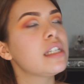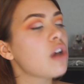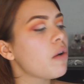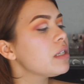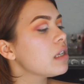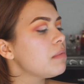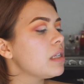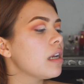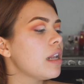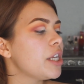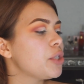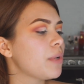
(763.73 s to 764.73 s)
This always comes
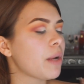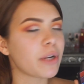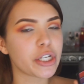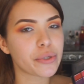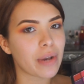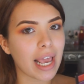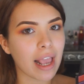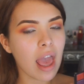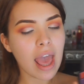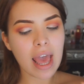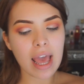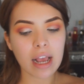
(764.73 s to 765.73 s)
in clutch when I want to do
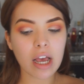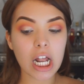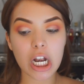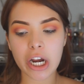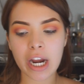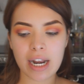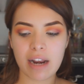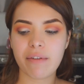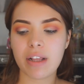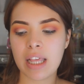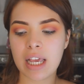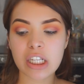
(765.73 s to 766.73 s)
like color and
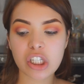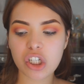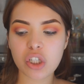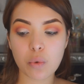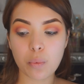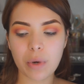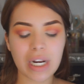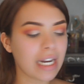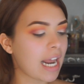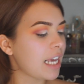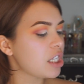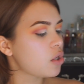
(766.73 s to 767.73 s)
everything. It's just
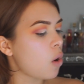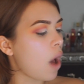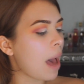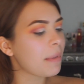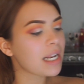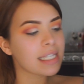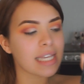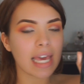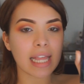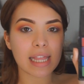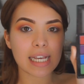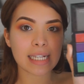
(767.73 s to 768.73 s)
really nice. So I'm going to
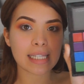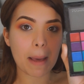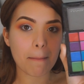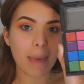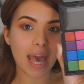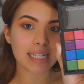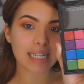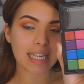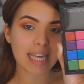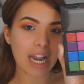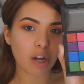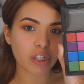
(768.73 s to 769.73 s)
take this
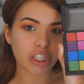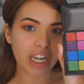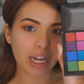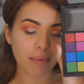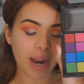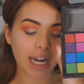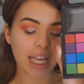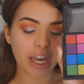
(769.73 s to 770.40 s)
matte yellow shade right